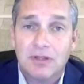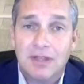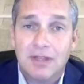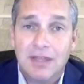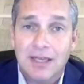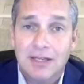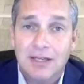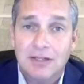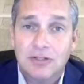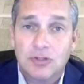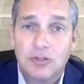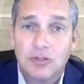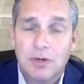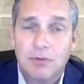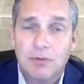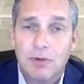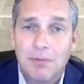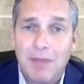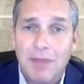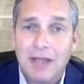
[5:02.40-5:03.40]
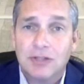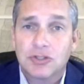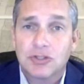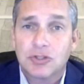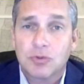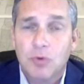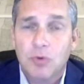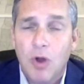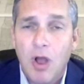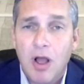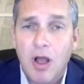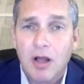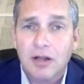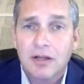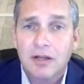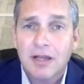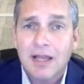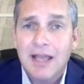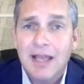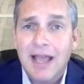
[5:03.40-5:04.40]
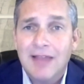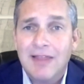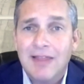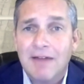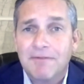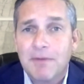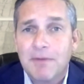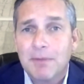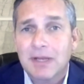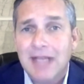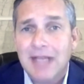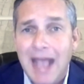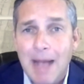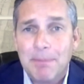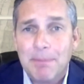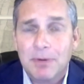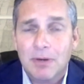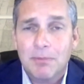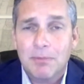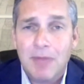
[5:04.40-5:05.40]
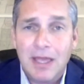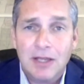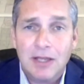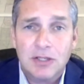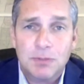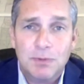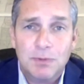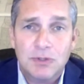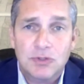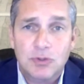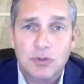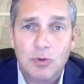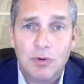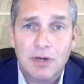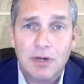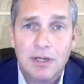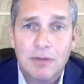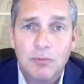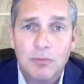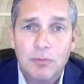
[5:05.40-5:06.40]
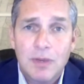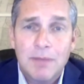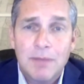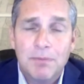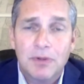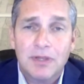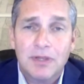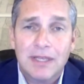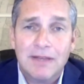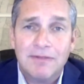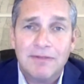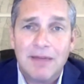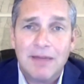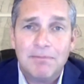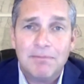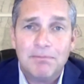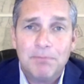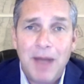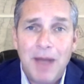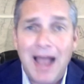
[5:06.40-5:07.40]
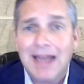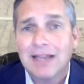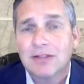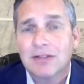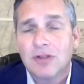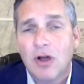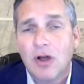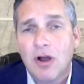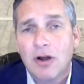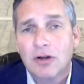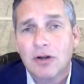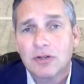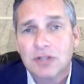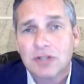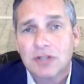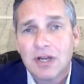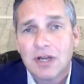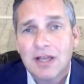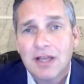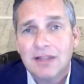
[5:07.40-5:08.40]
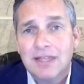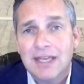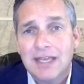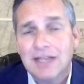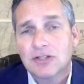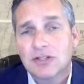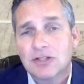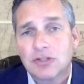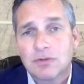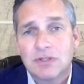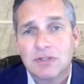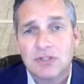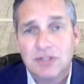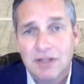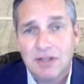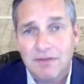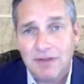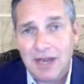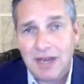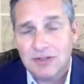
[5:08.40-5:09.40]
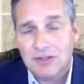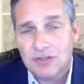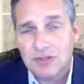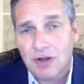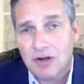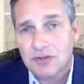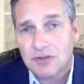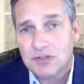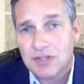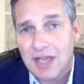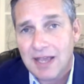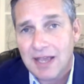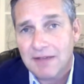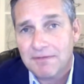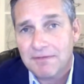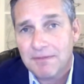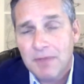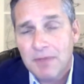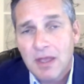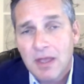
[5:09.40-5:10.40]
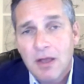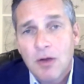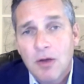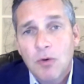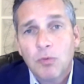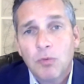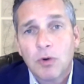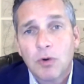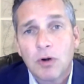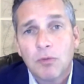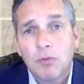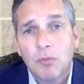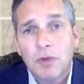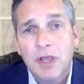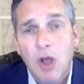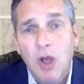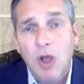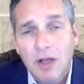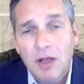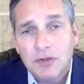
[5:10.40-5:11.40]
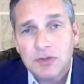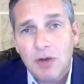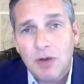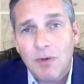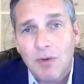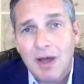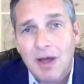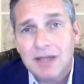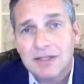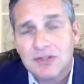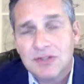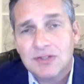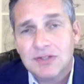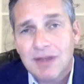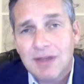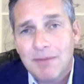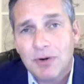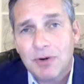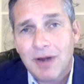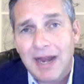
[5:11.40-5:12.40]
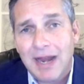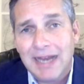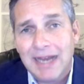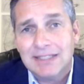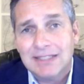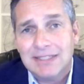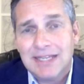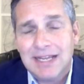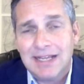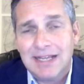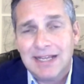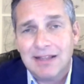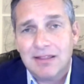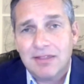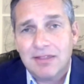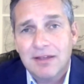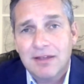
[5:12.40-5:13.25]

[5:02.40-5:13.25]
of the industry remains strong, and that from a capital management story, we believe that by and large, the industry's dividends are safe. We also, on December 18th